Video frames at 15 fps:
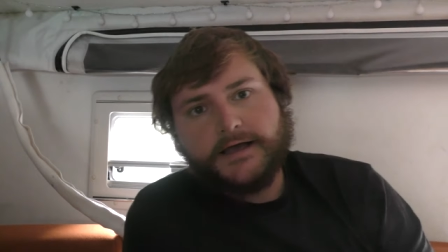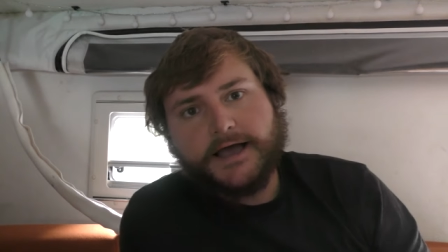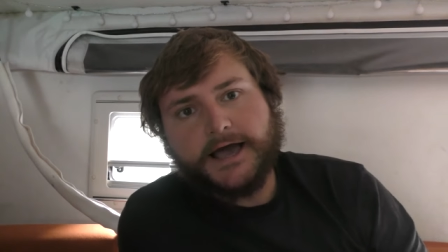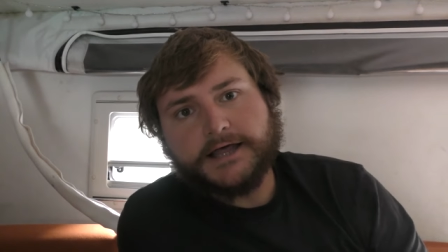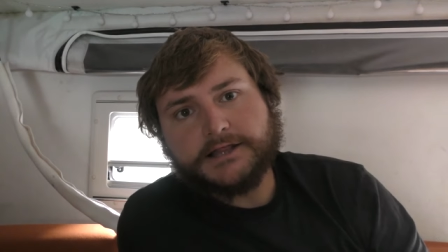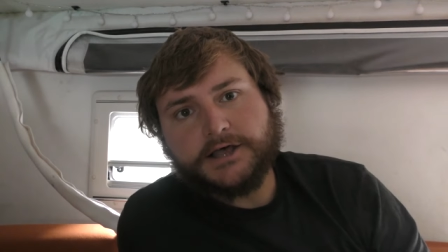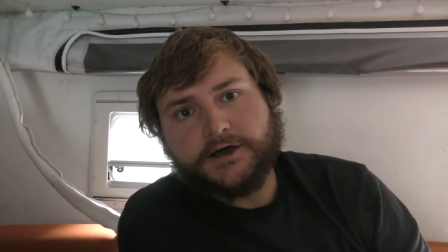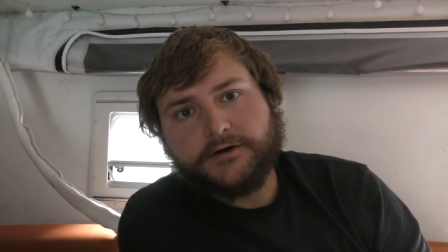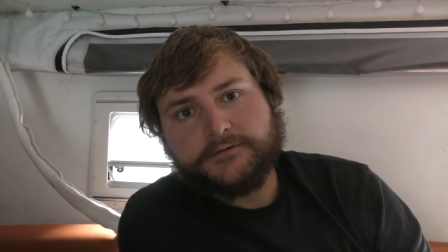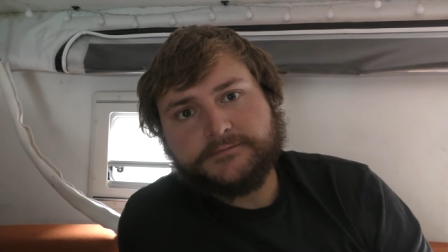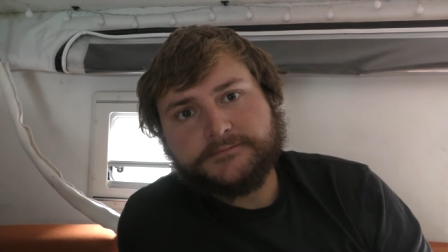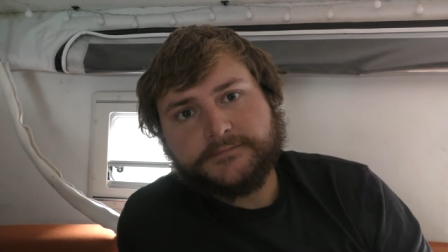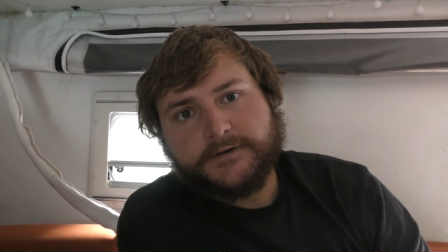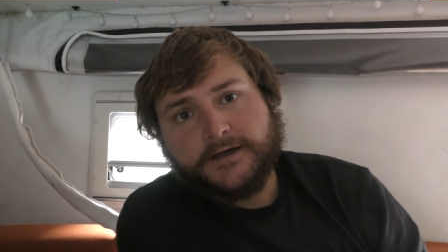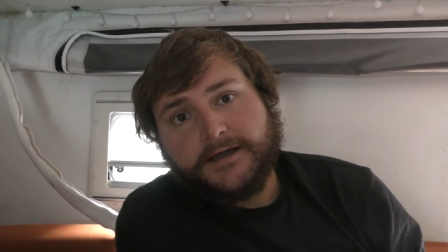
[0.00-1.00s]
Hello.
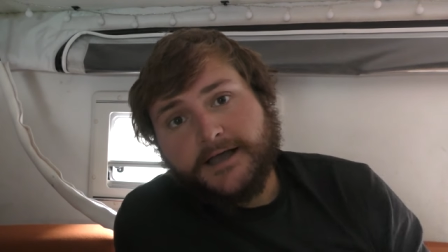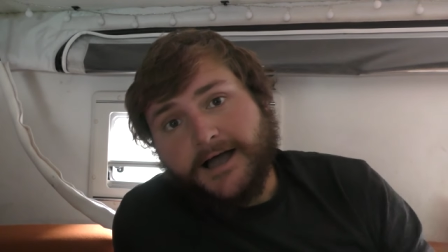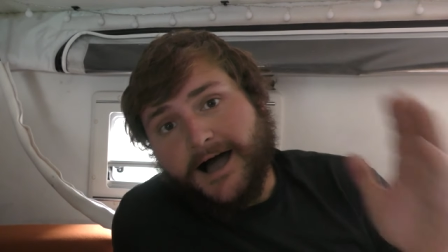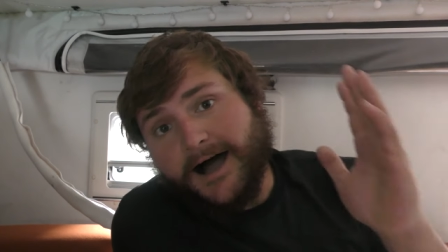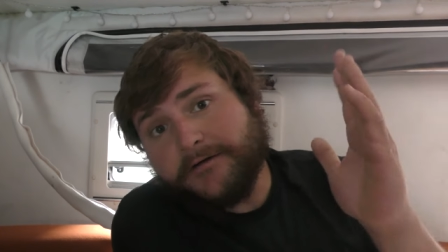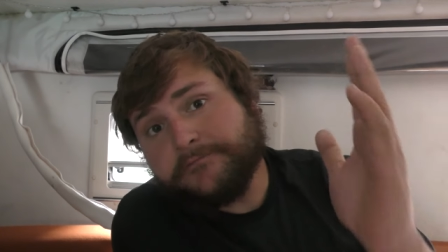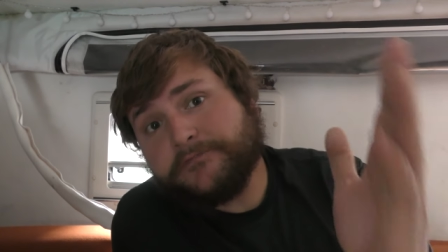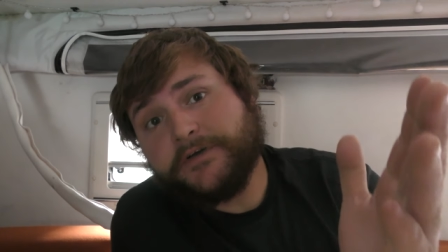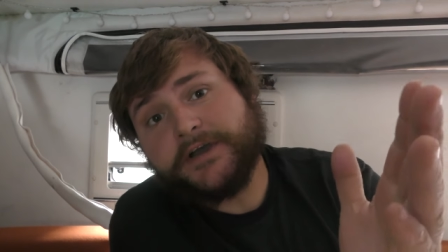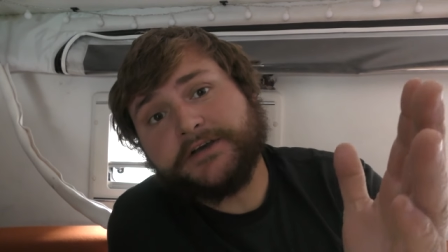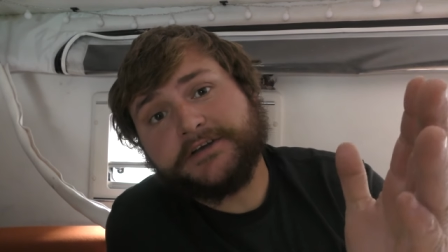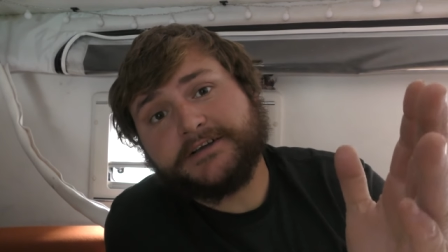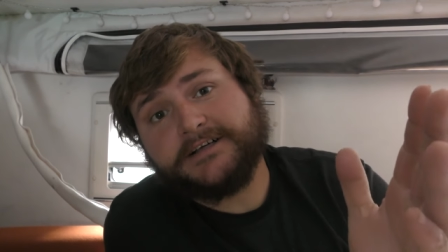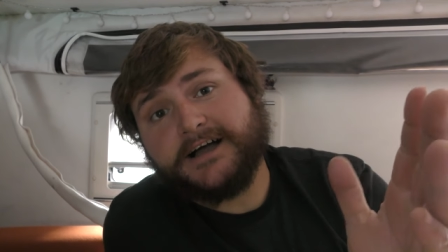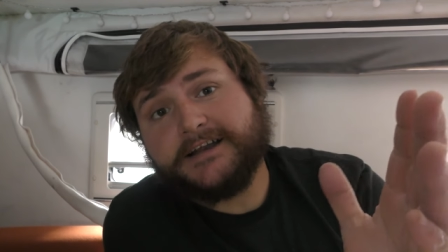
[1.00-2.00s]
I'm
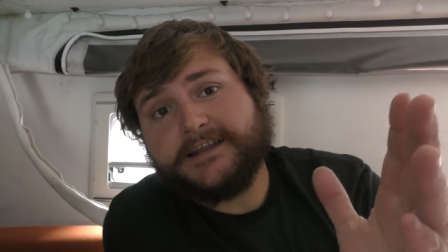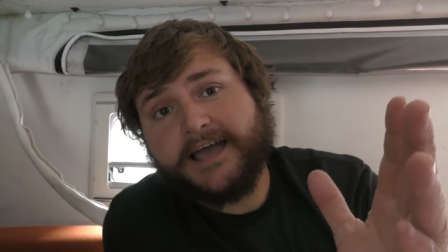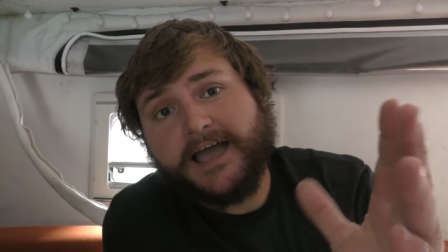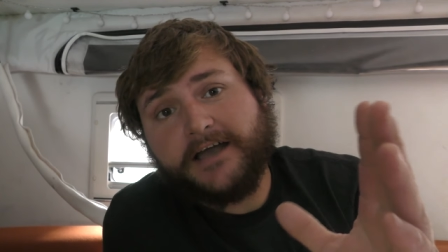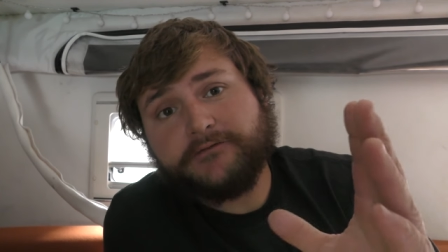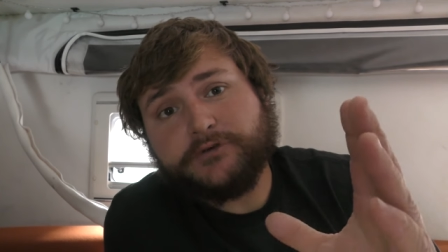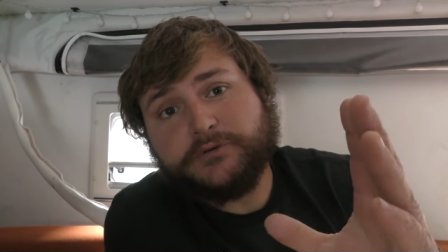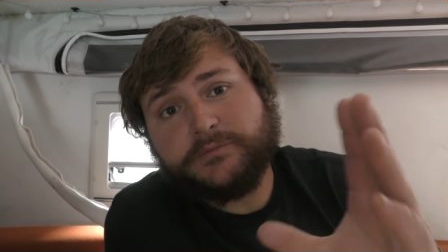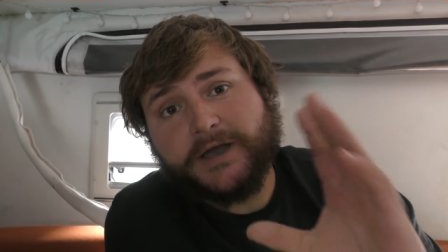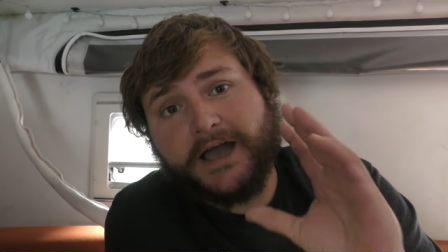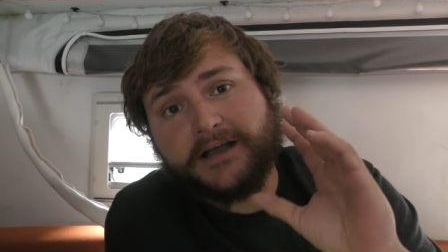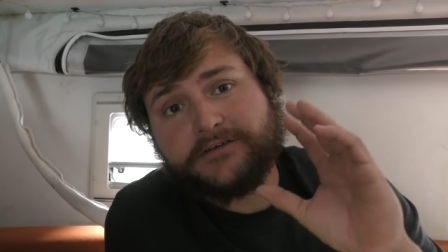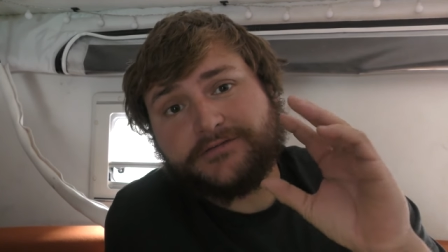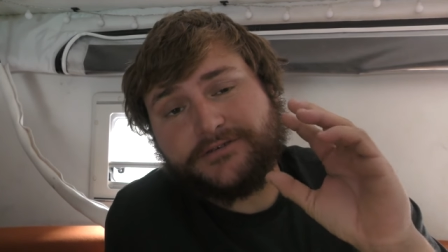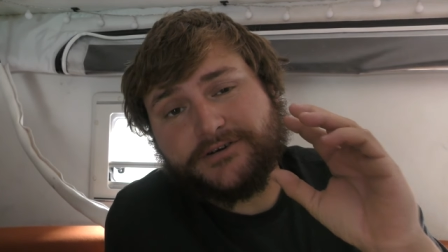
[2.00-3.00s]
very glad to have you
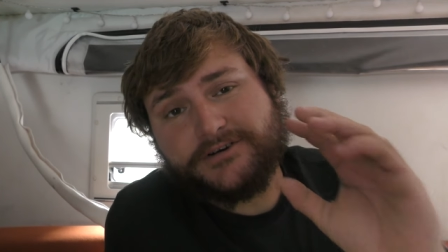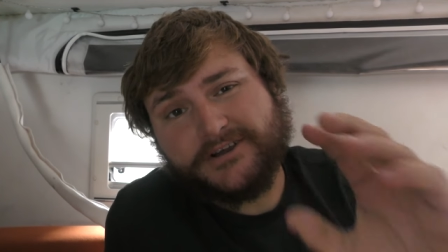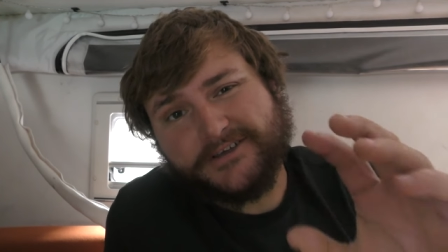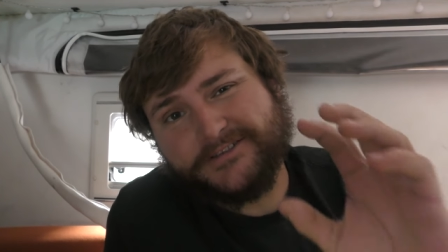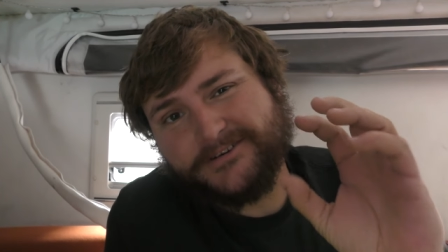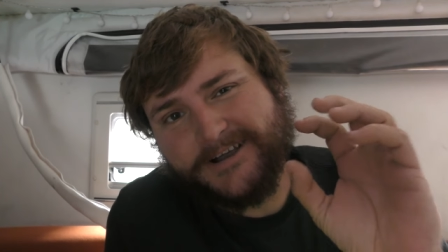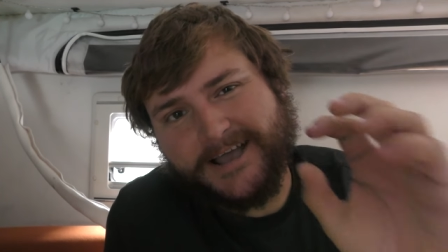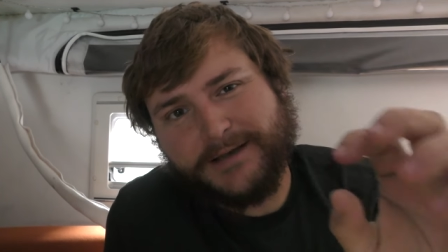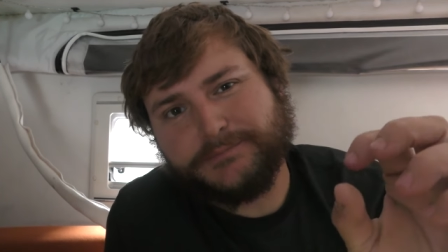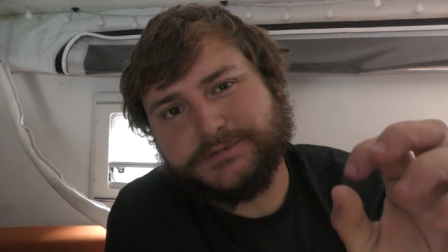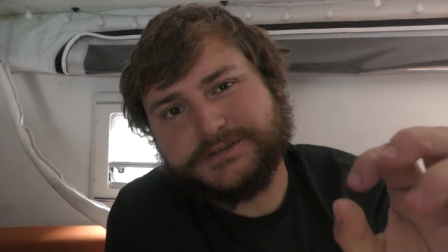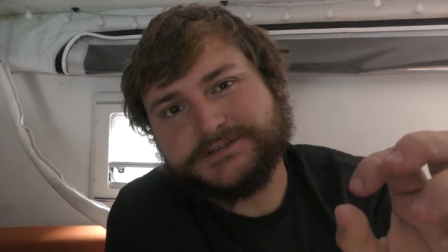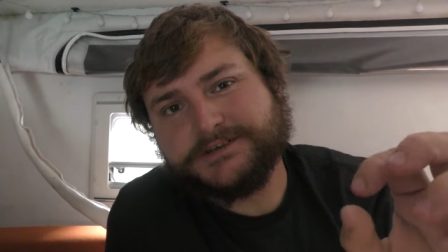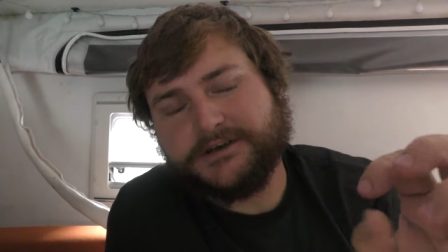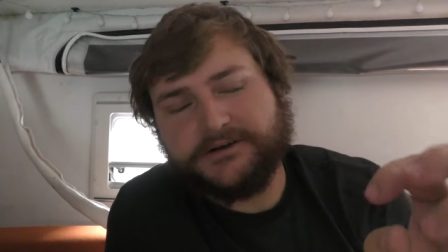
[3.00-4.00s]
back for another
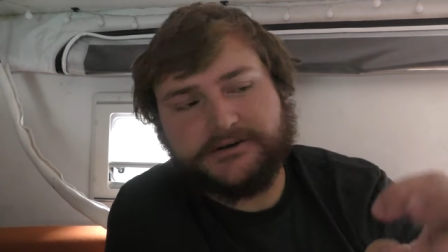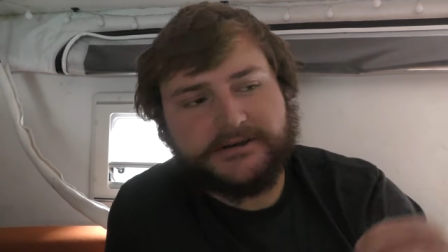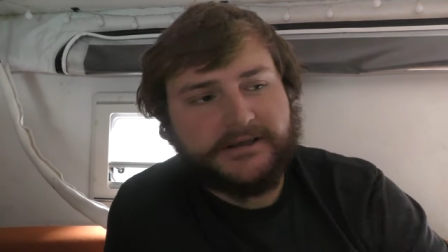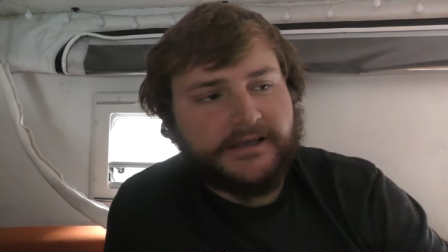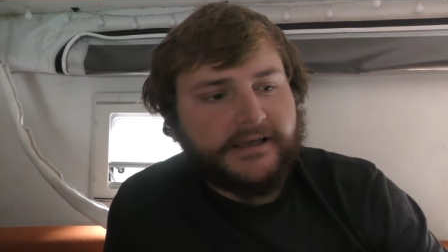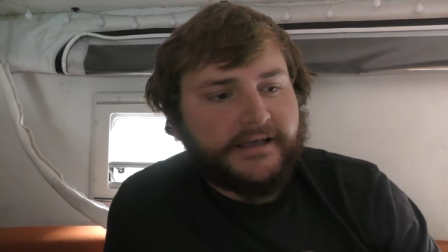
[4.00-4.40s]
episode.